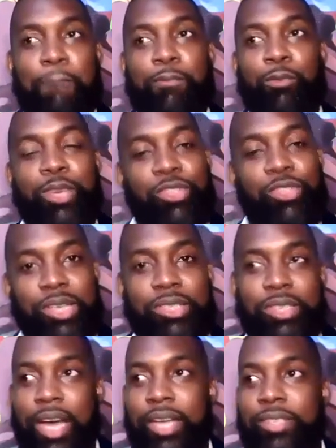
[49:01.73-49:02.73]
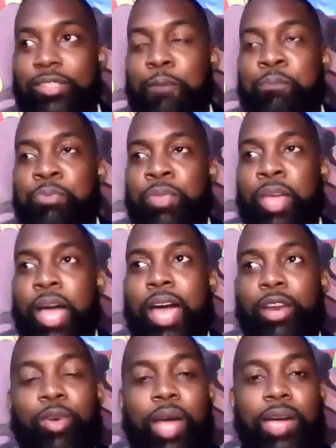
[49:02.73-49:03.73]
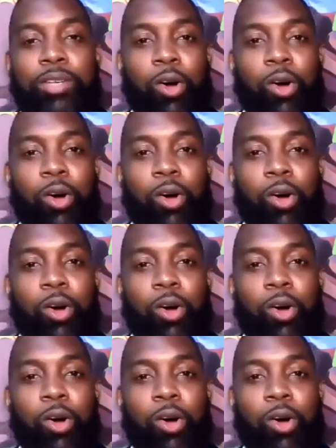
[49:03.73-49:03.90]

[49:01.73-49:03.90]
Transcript: re-strategize, and look at